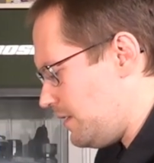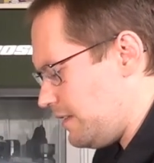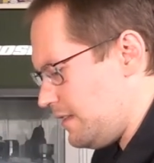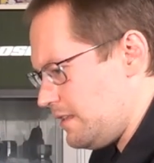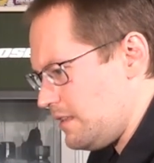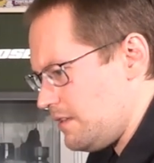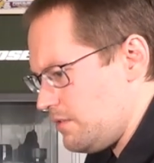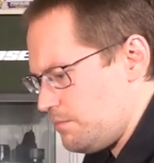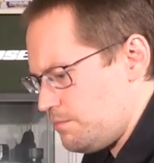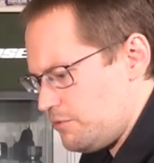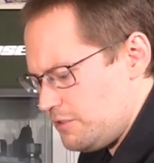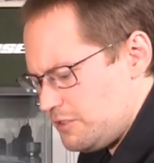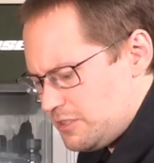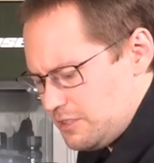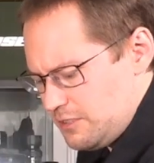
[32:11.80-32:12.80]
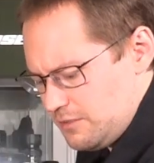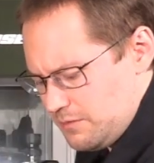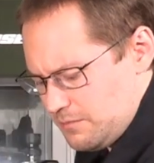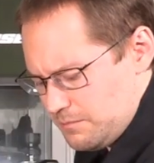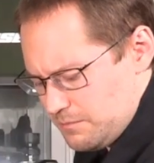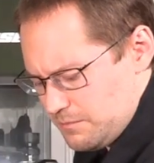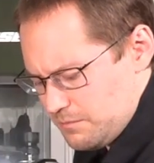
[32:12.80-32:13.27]

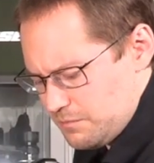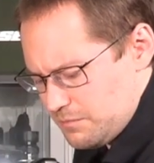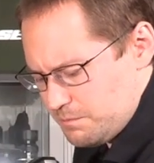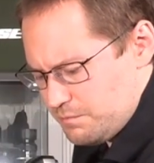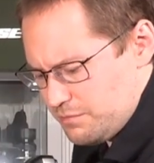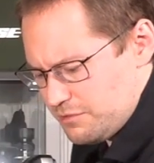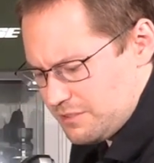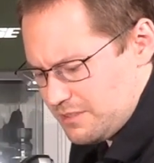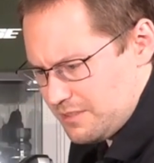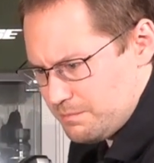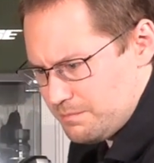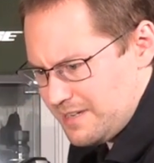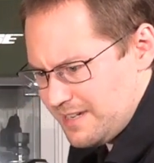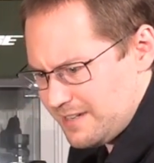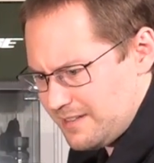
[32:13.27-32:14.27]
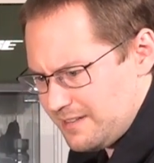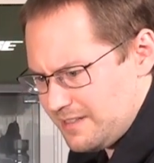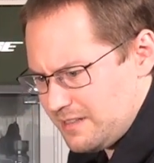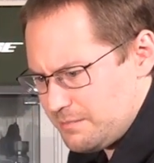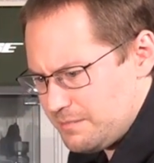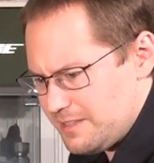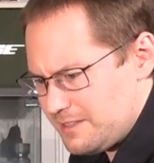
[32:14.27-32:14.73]
11.2, push this back a
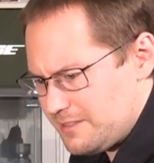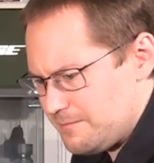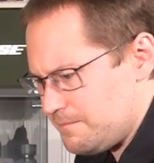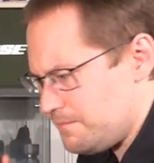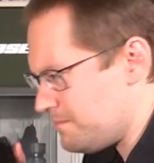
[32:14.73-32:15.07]
little bit.